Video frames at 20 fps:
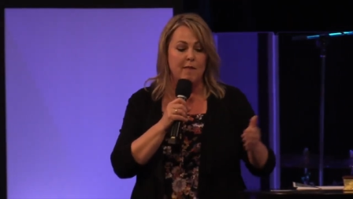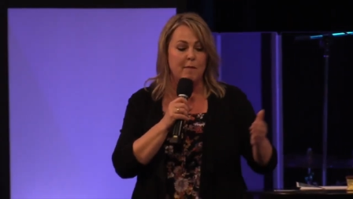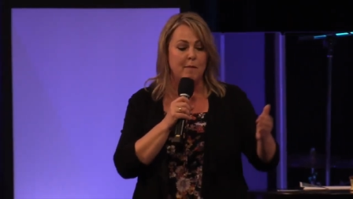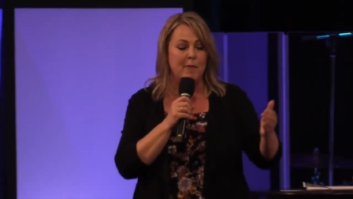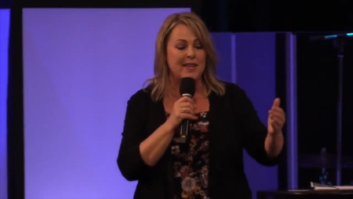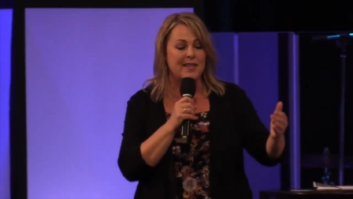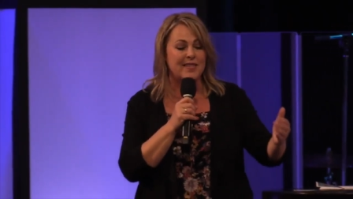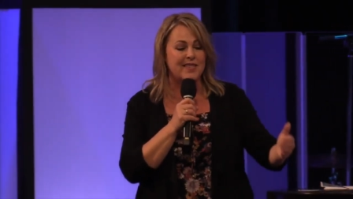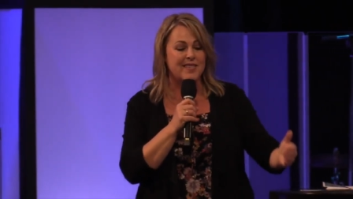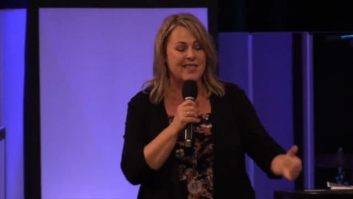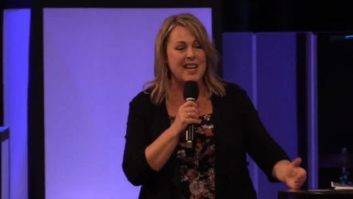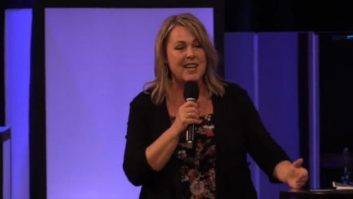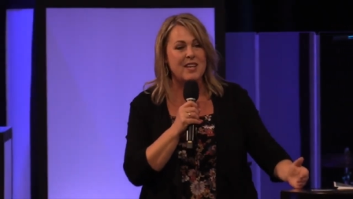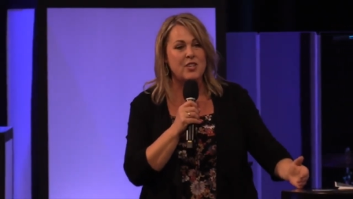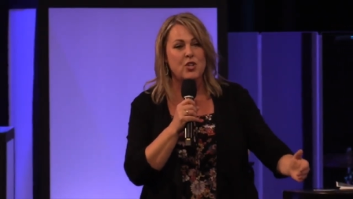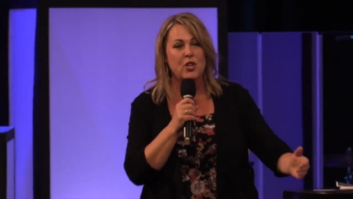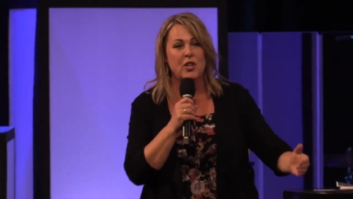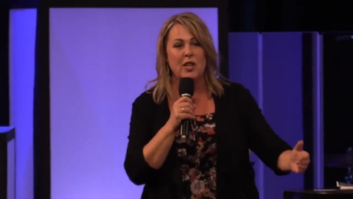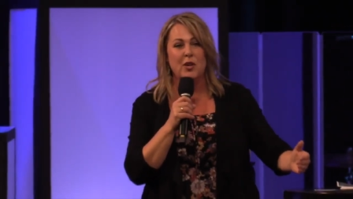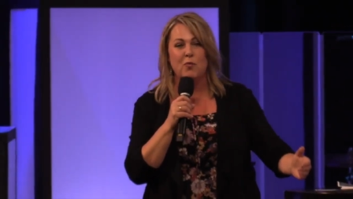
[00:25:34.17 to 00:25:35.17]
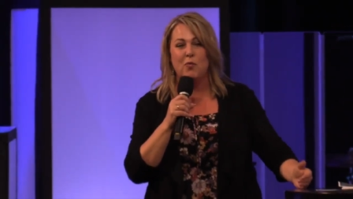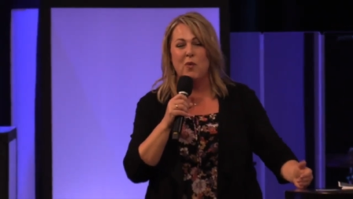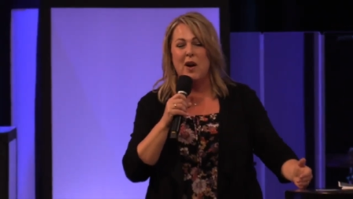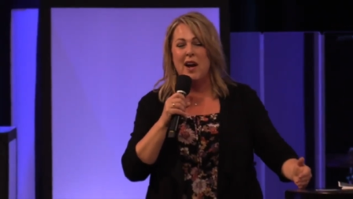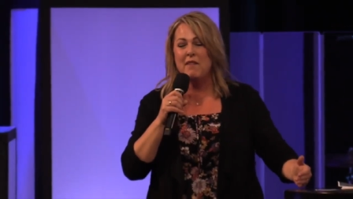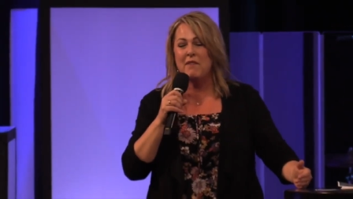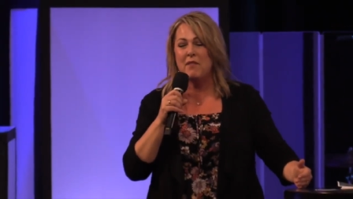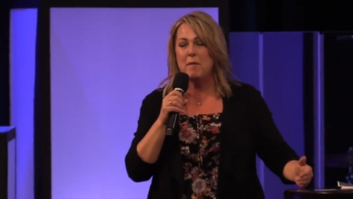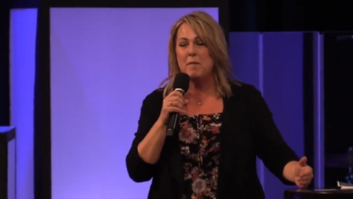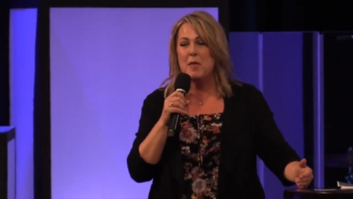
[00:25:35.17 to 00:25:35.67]
but essentially,
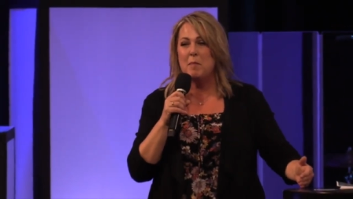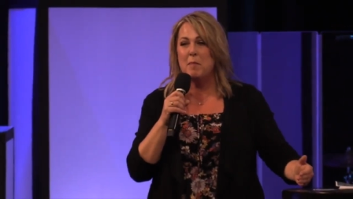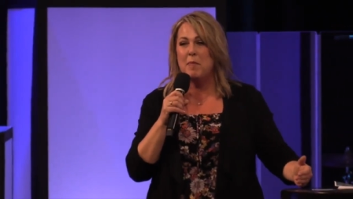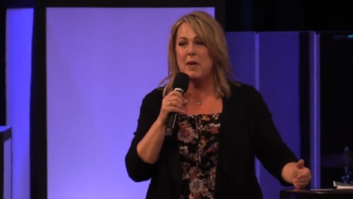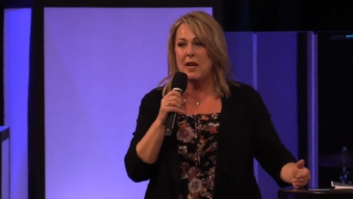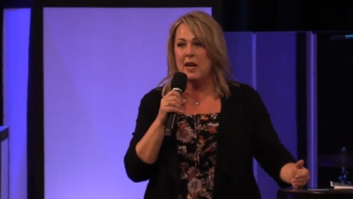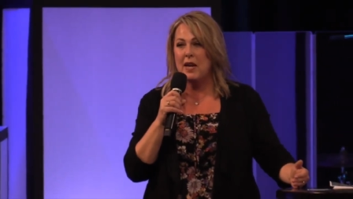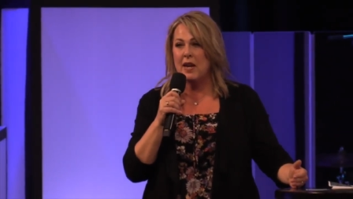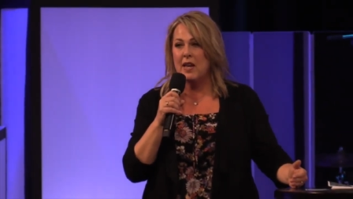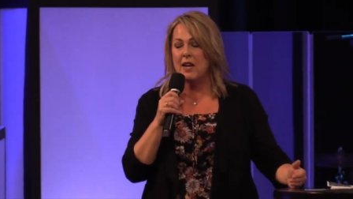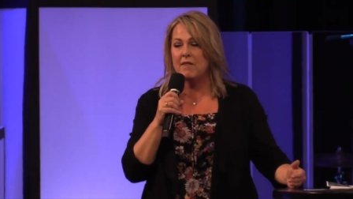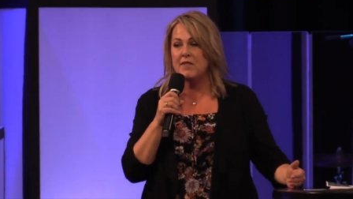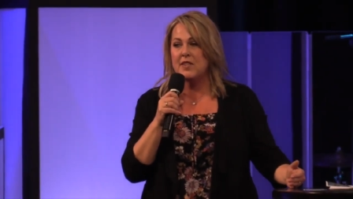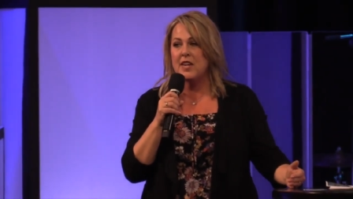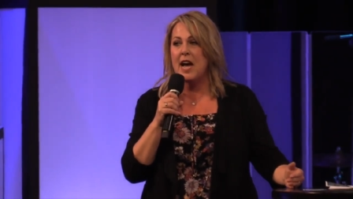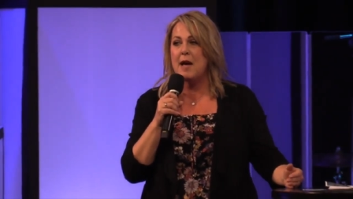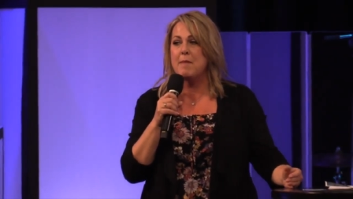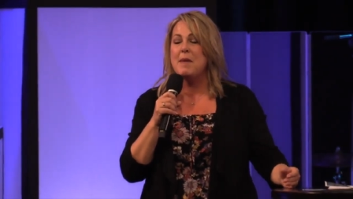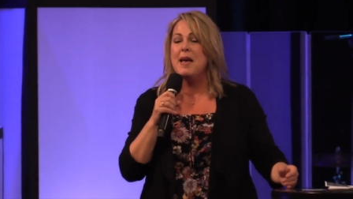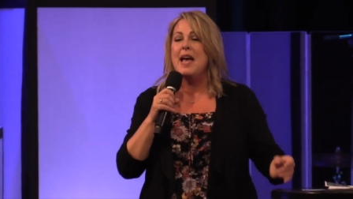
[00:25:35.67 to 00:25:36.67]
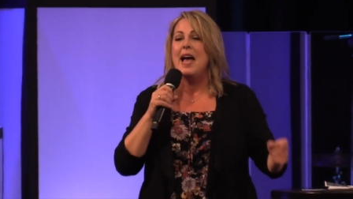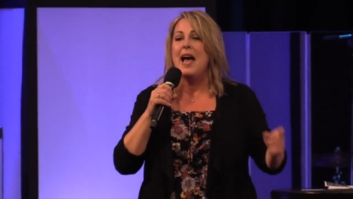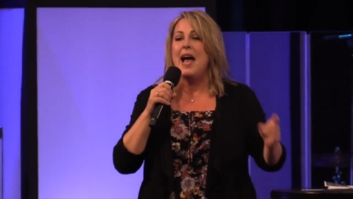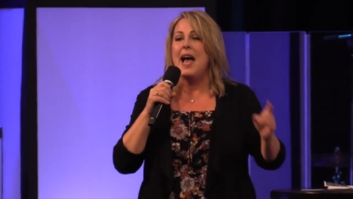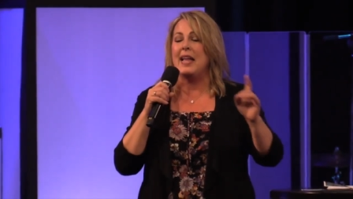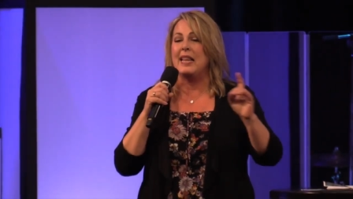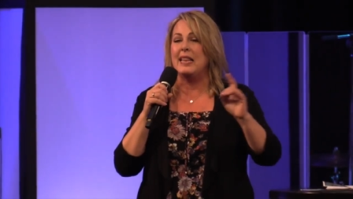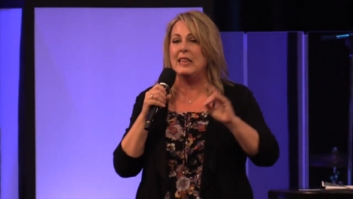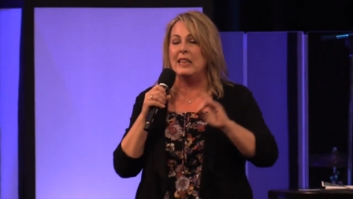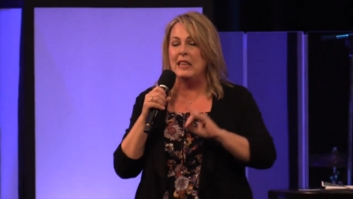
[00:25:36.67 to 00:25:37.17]
right from the beginning of time
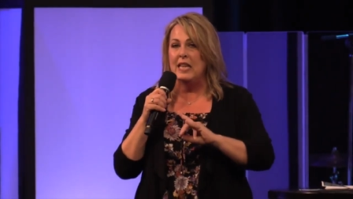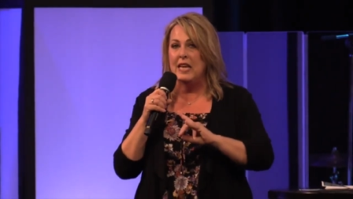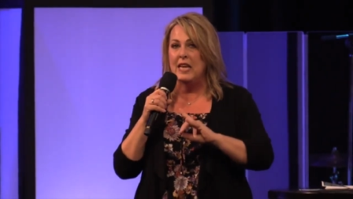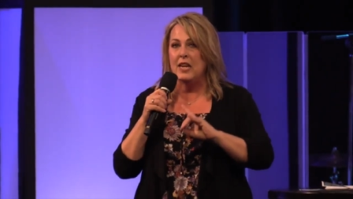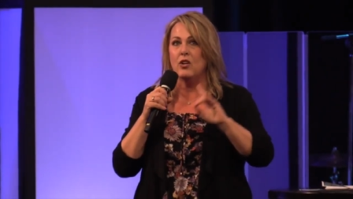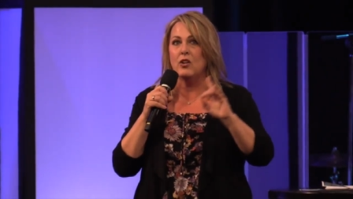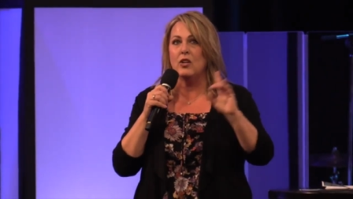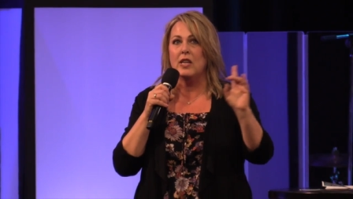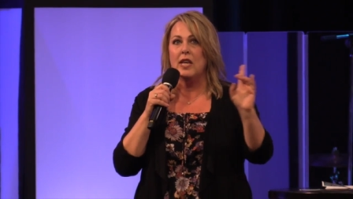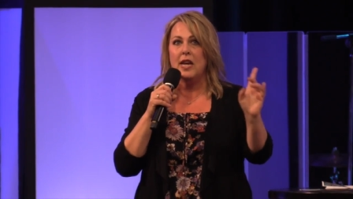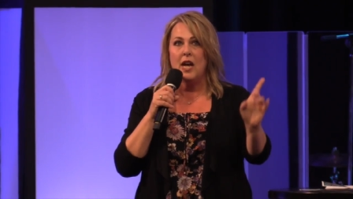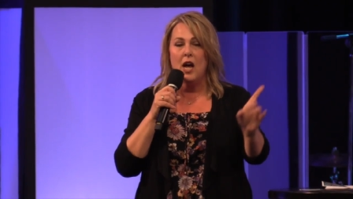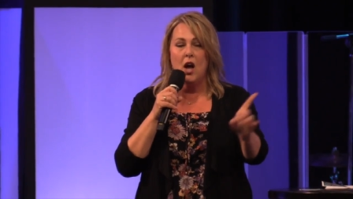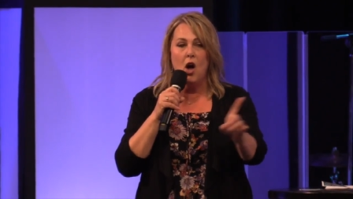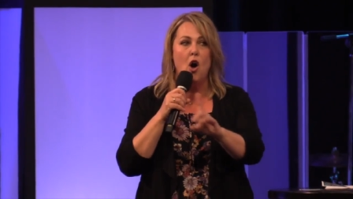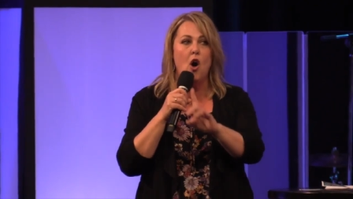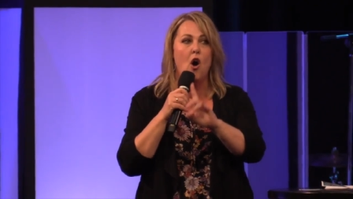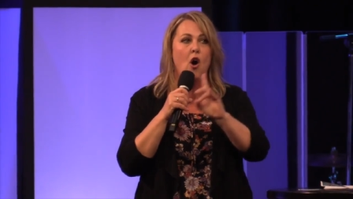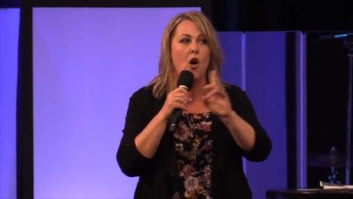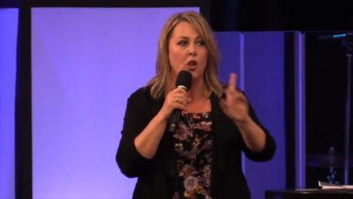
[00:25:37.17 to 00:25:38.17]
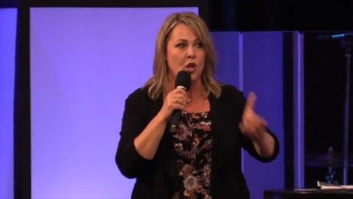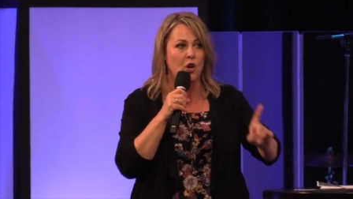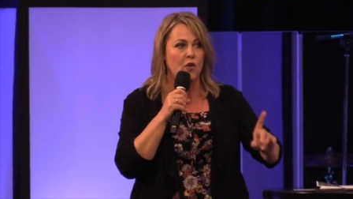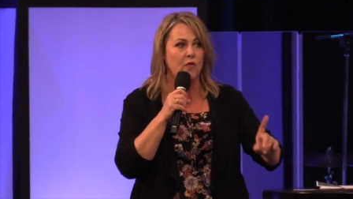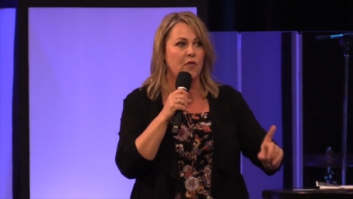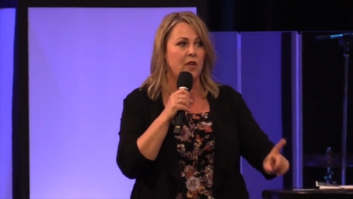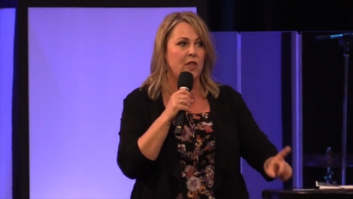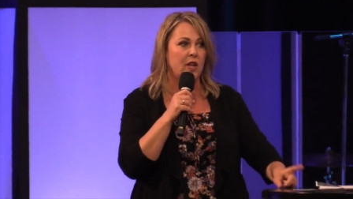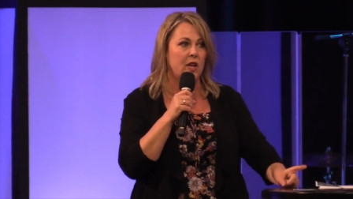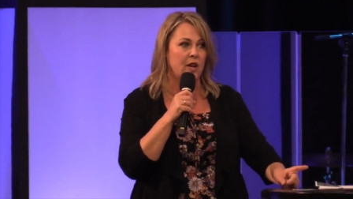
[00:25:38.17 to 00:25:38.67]
and literally all
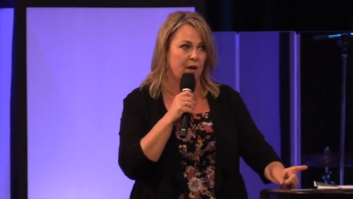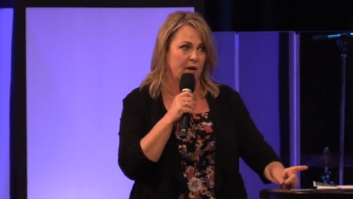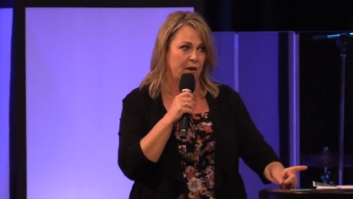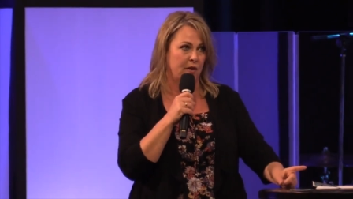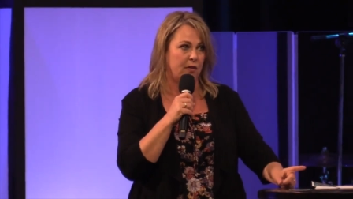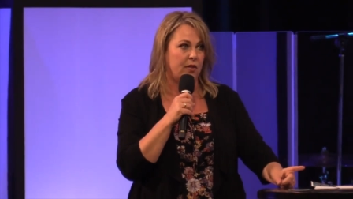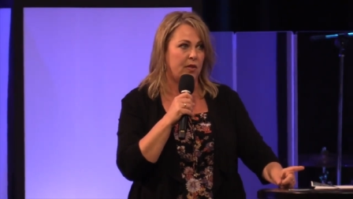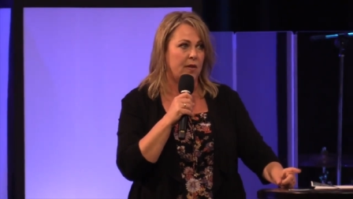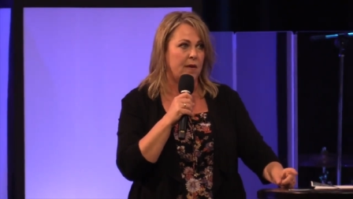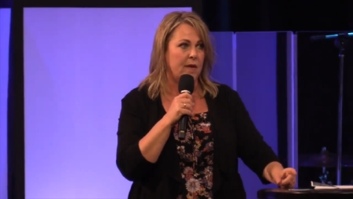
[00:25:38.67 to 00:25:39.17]
over the earth,